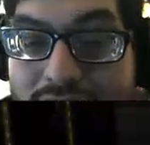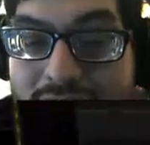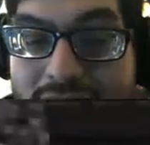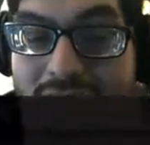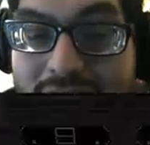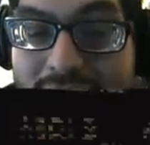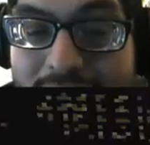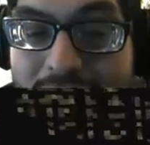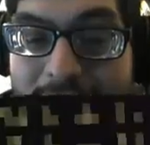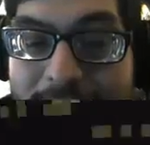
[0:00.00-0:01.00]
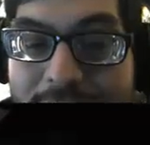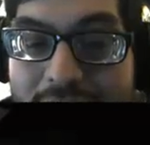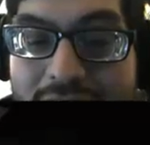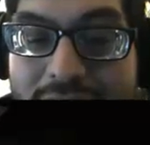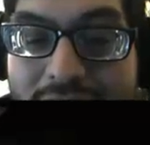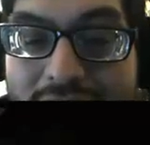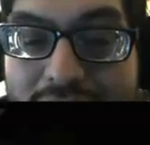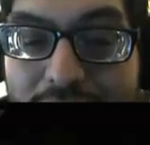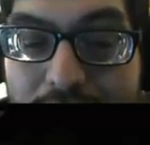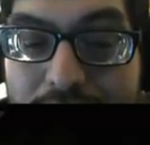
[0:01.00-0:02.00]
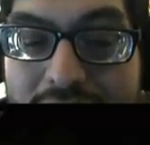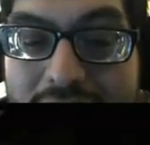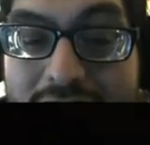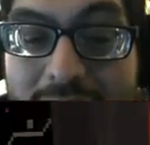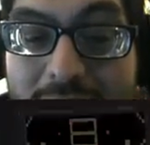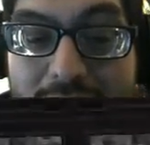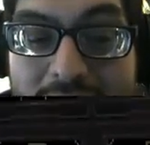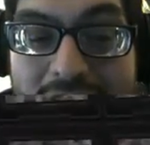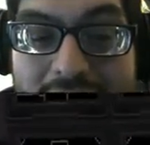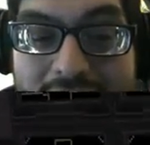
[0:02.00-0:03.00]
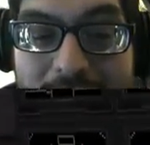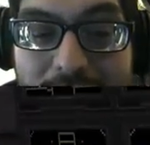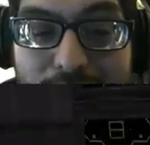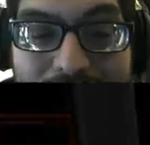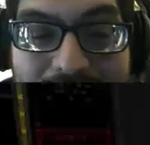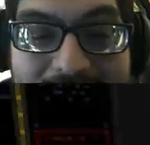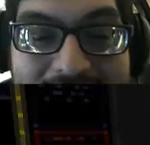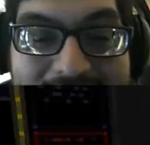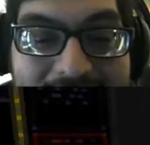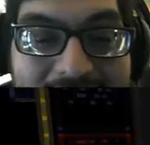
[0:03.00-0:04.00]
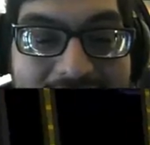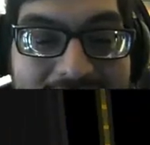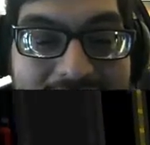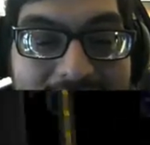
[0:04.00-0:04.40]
It is a very, very cold day. That must be the exit, but where is that?